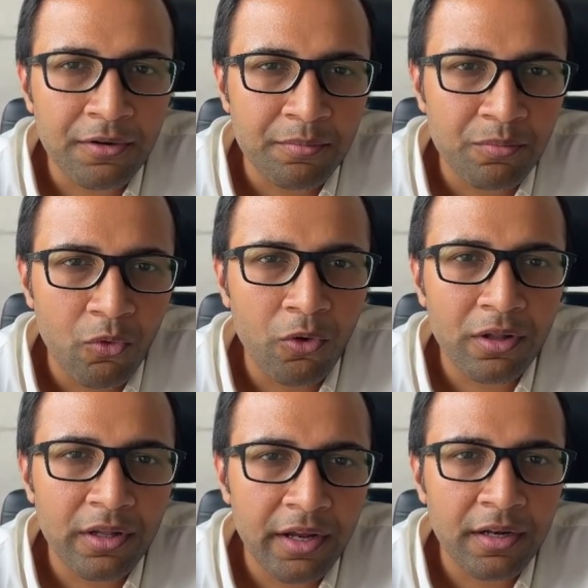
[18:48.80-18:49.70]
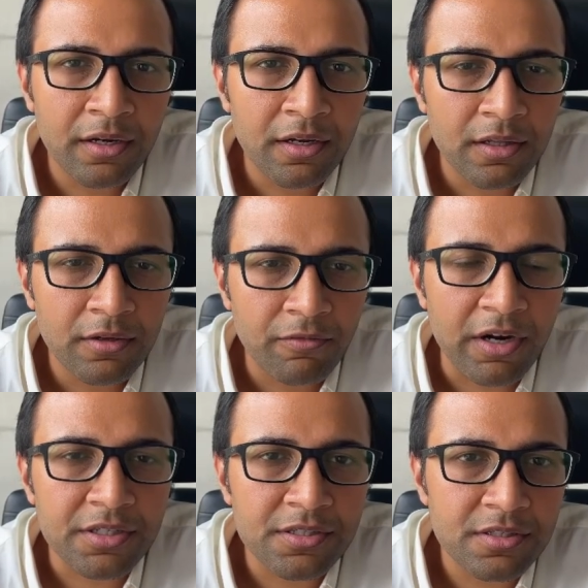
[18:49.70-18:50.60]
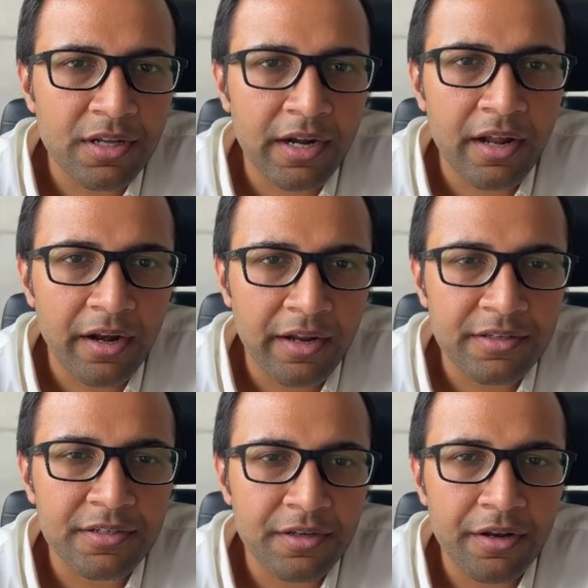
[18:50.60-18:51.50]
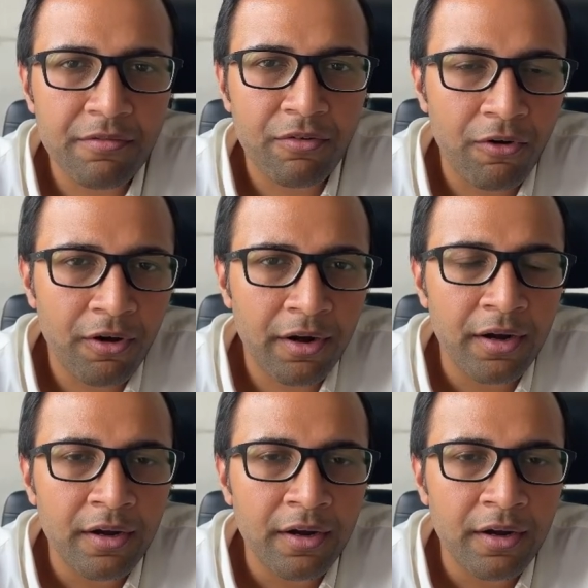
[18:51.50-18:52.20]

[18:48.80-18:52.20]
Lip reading: more than the functions that are necessary for